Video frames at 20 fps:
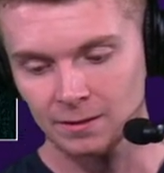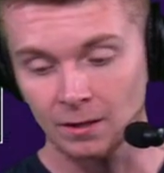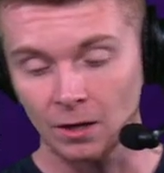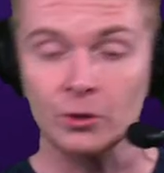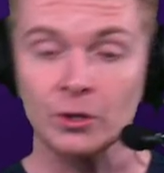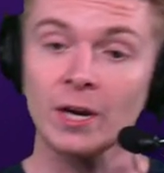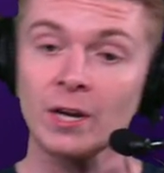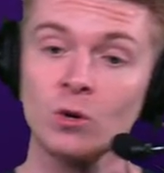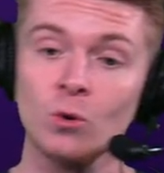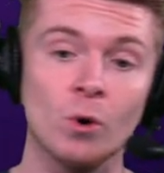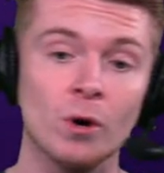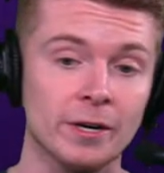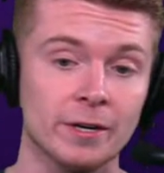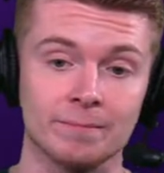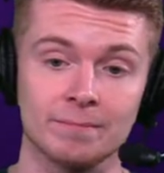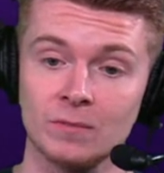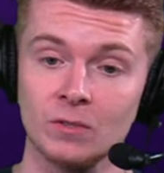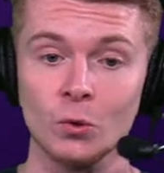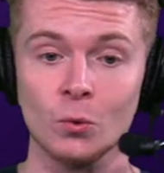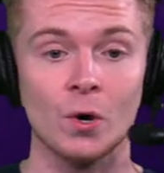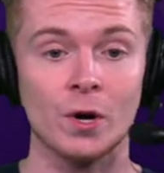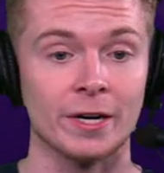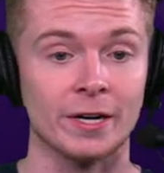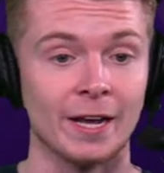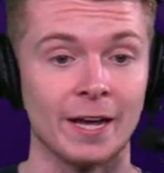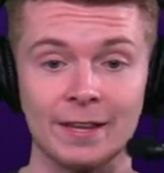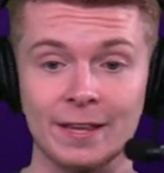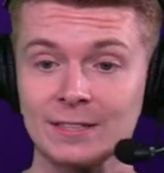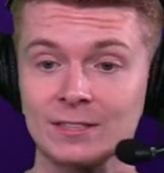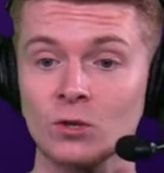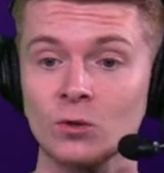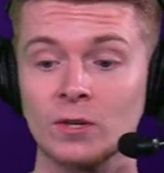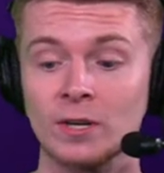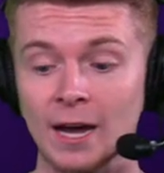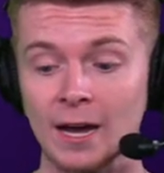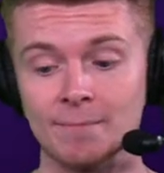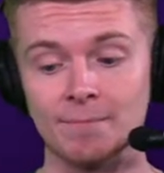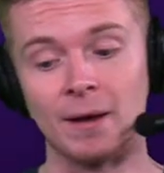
Okay, you wouldn't. You wouldn't. And that's okay.